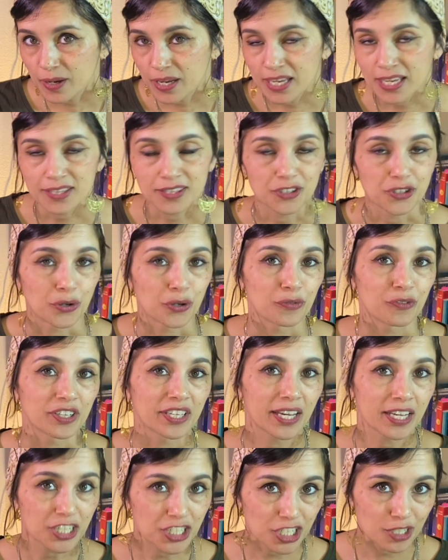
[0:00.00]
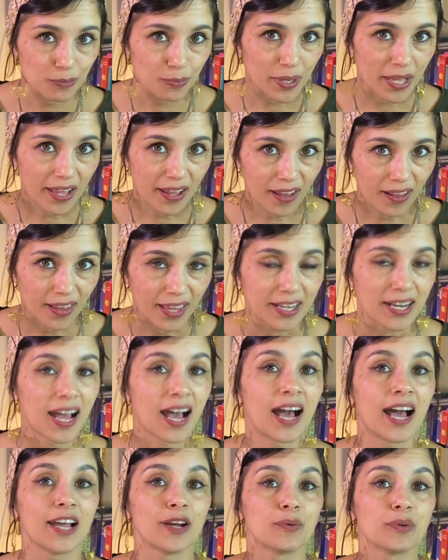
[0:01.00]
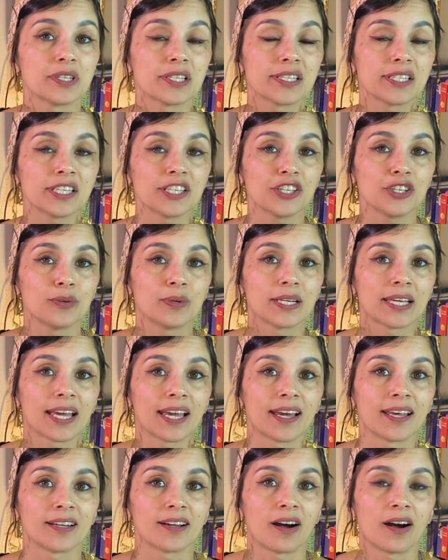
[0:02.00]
hit the notification bell, and I will see you again